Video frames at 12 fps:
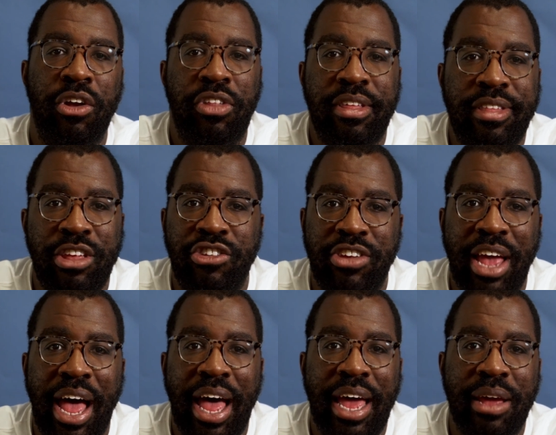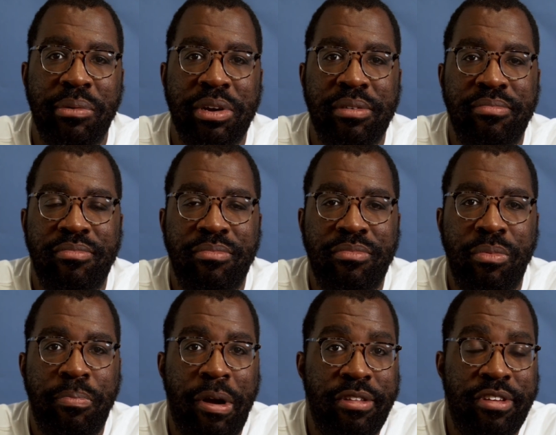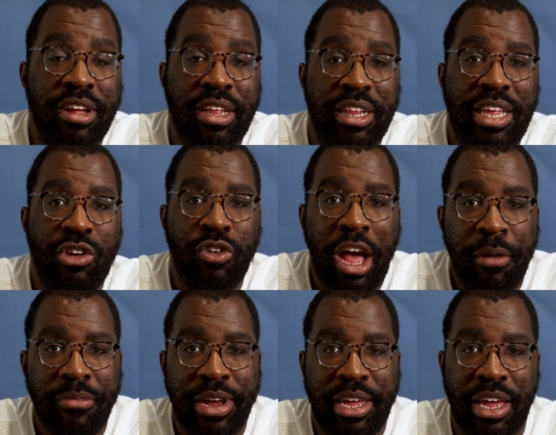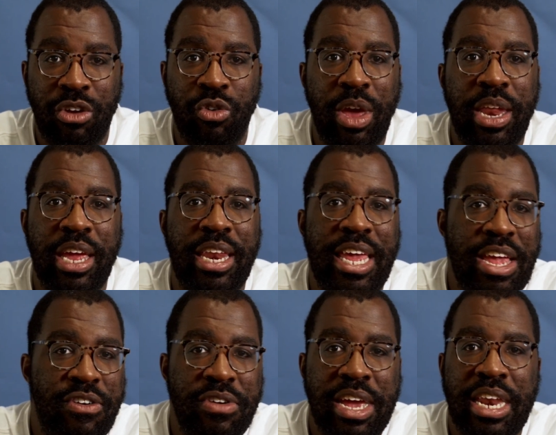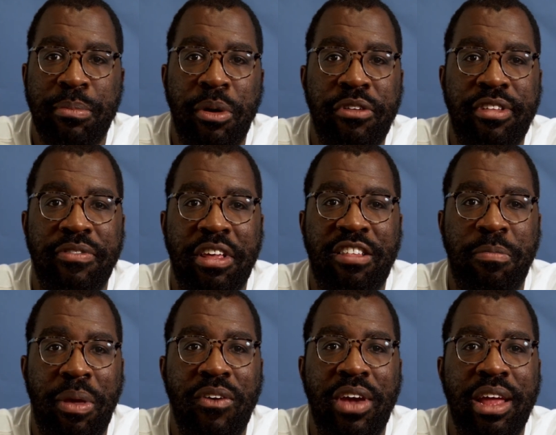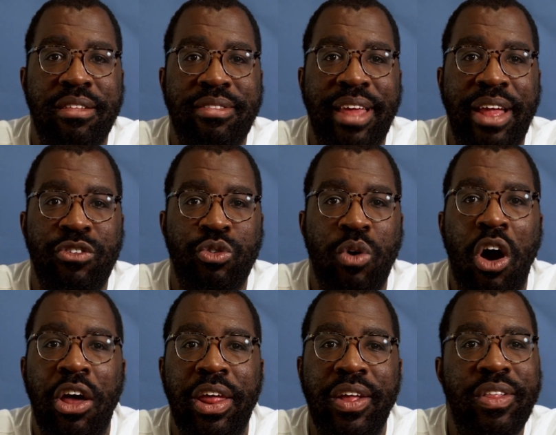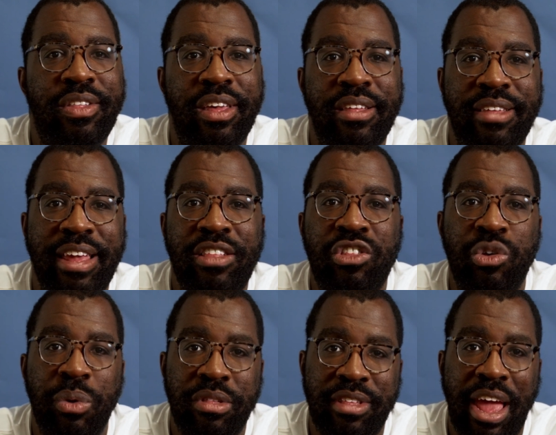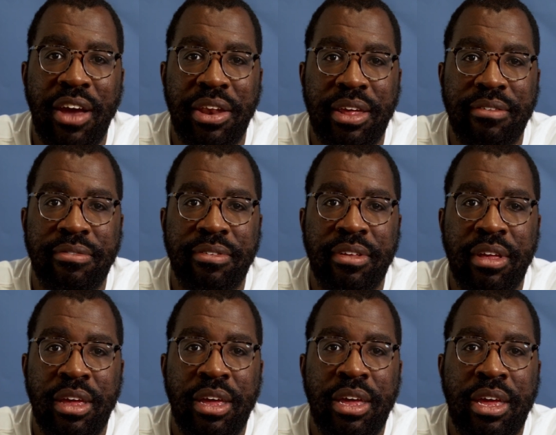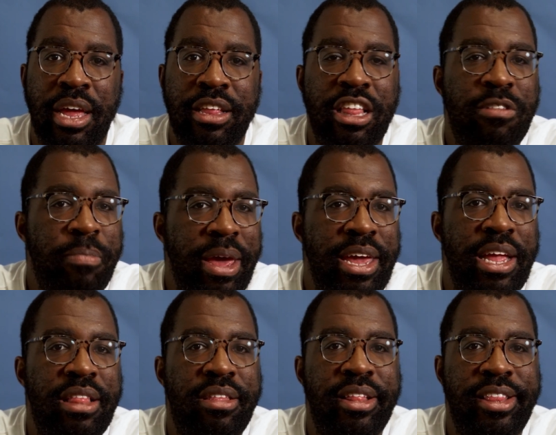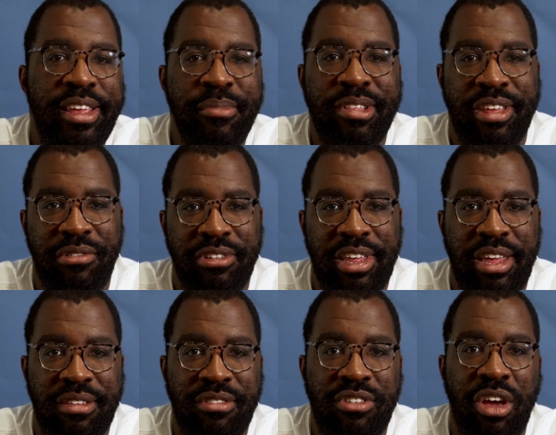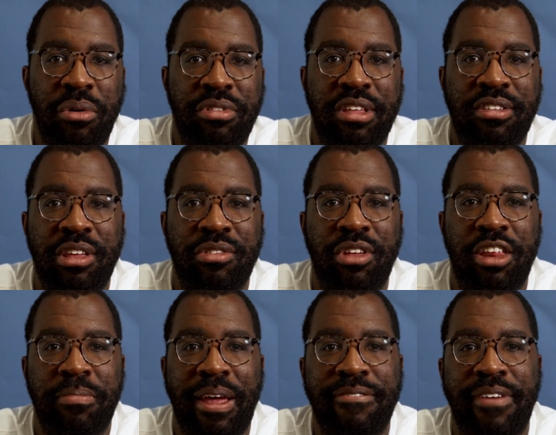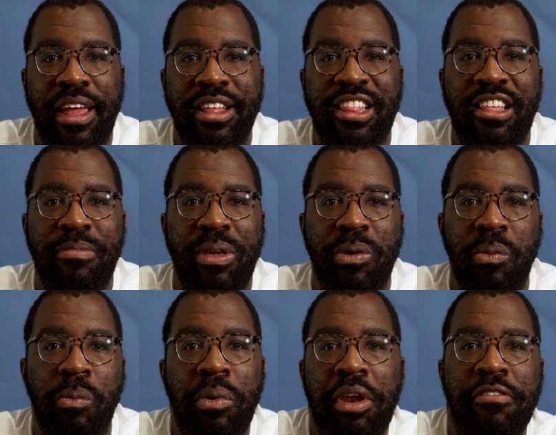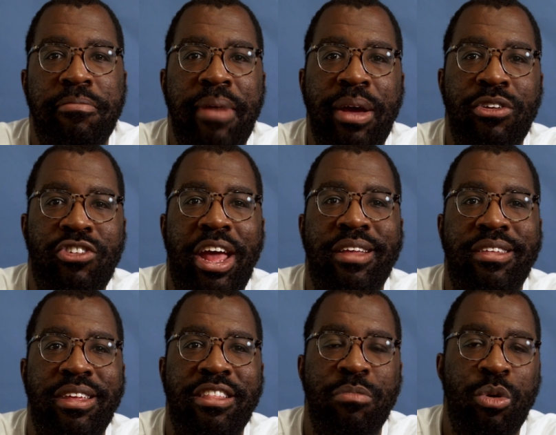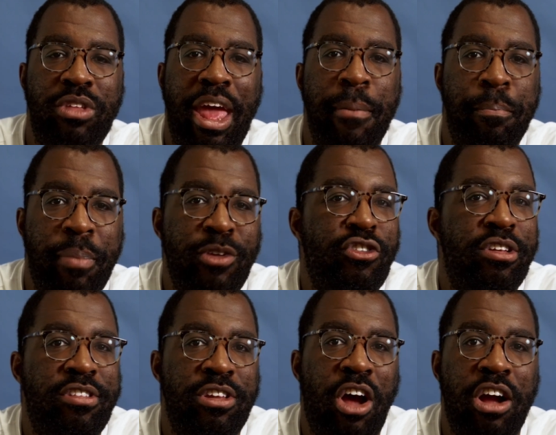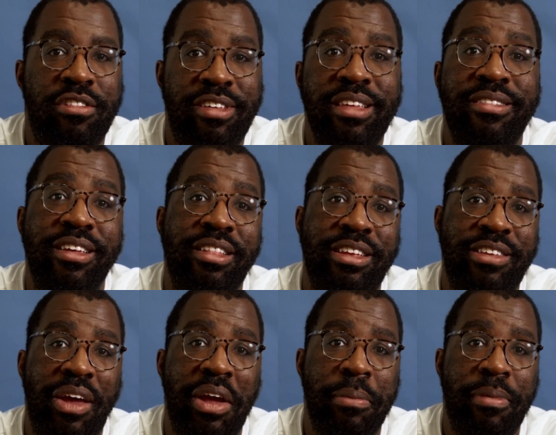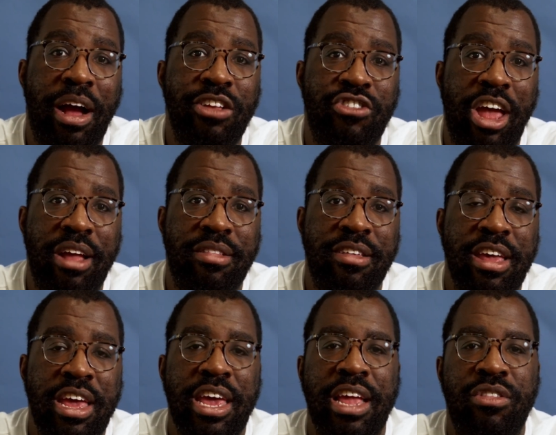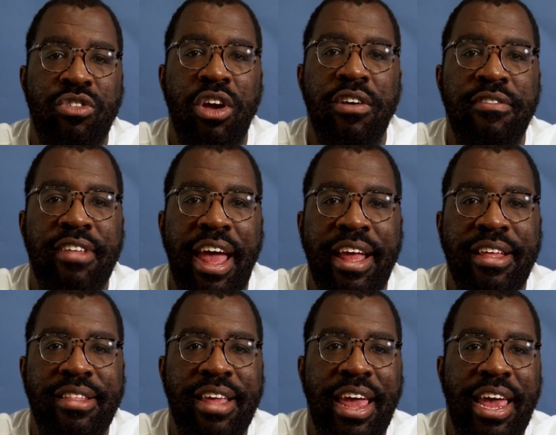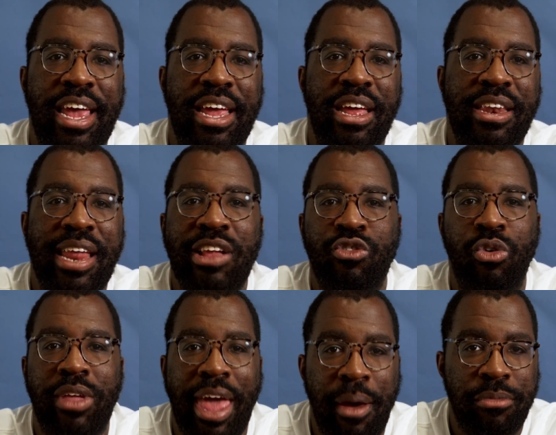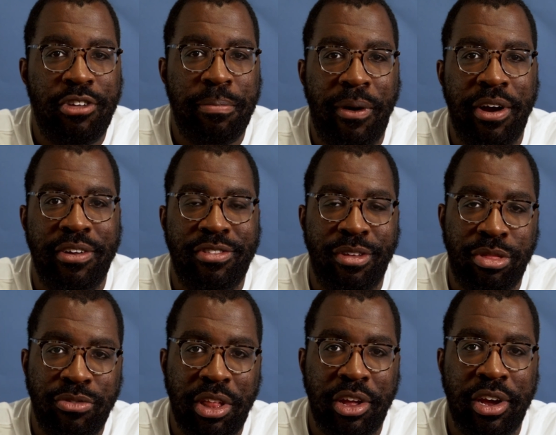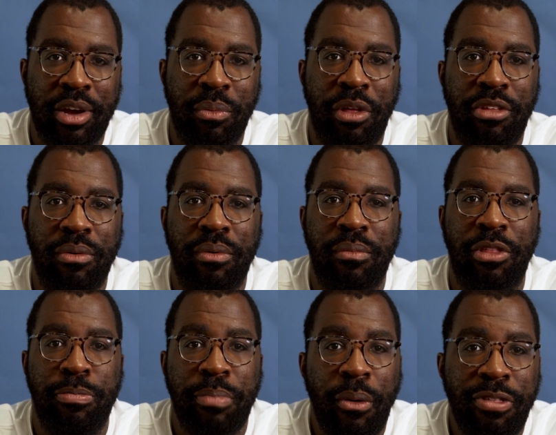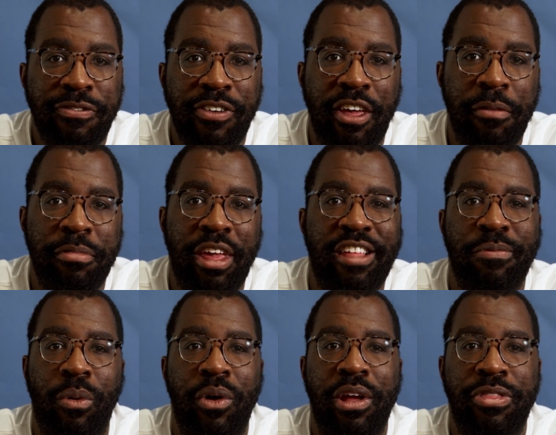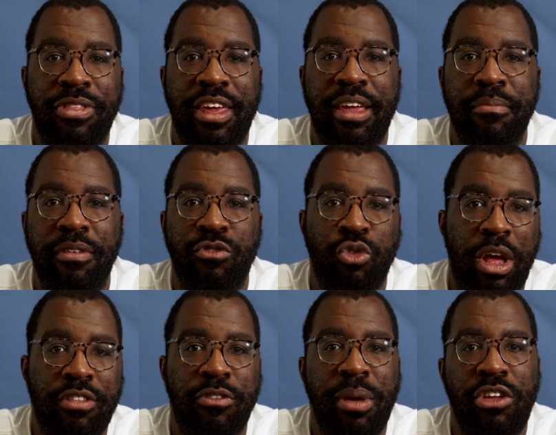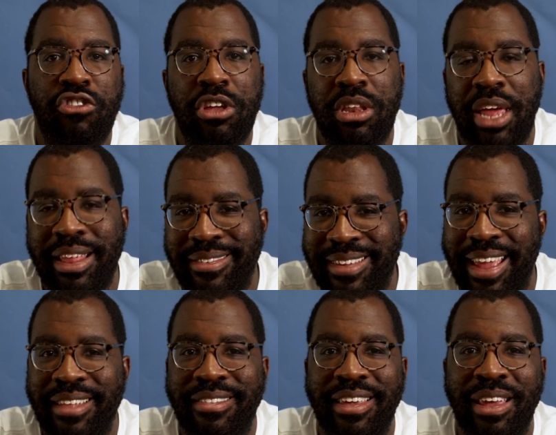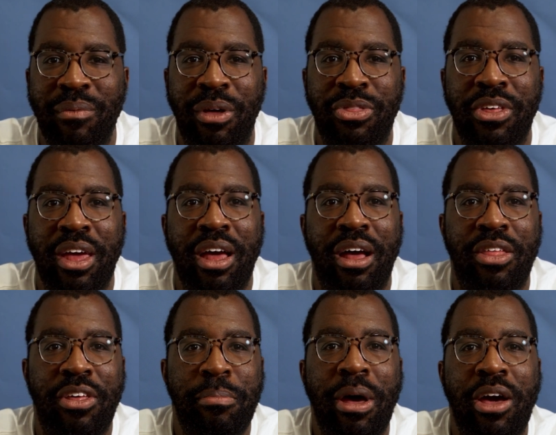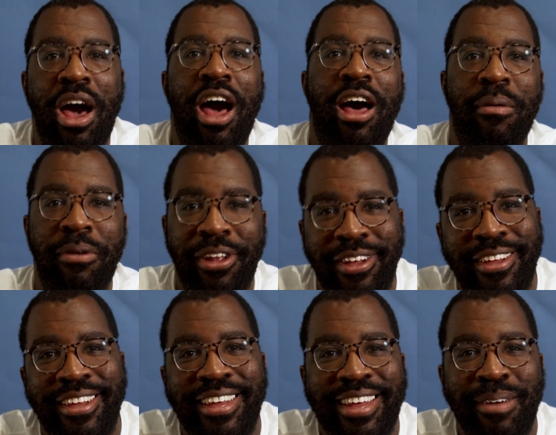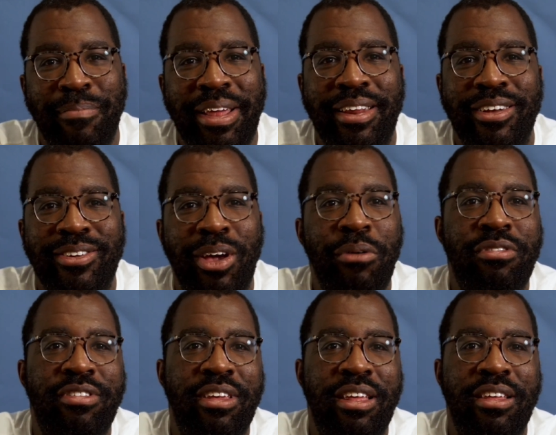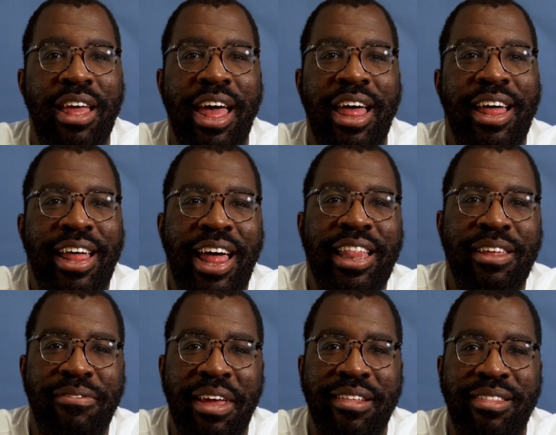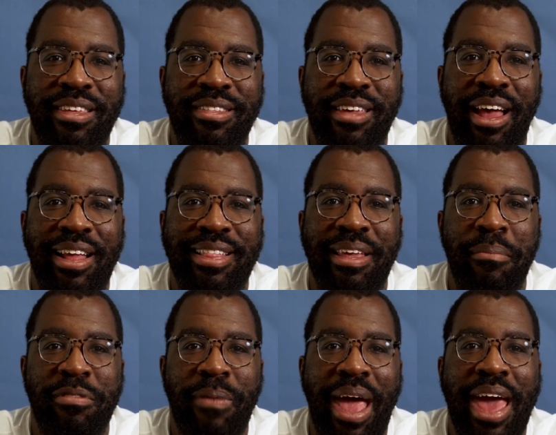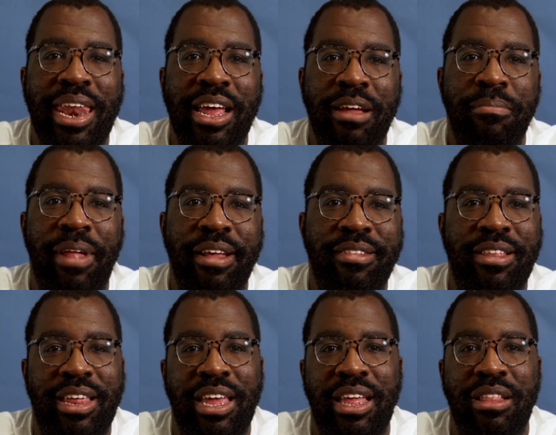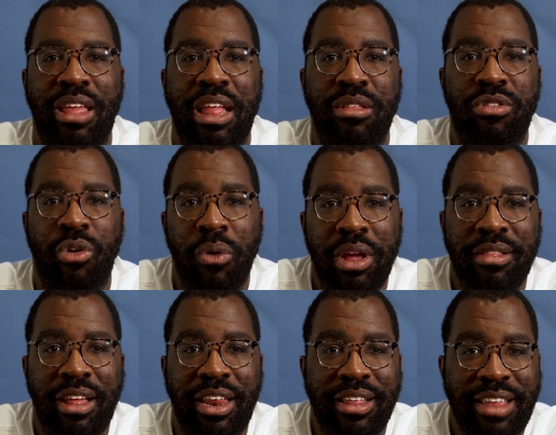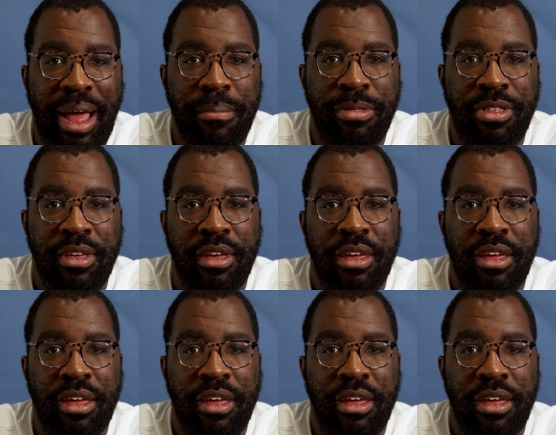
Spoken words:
early CGI were particularly groundbreaking, creating an eerie and immersive experience that drew audiences into its narrative. And despite its limited release, Ghost is considered by fans to be one of Michael Jackson's most ambitious and artistically daring projects. It serves as a natural counterpart to Thriller, with both films exploring themes of transformation and dancing with the macabre. But Ghost elevates these concepts by adding complexity and storytelling depth.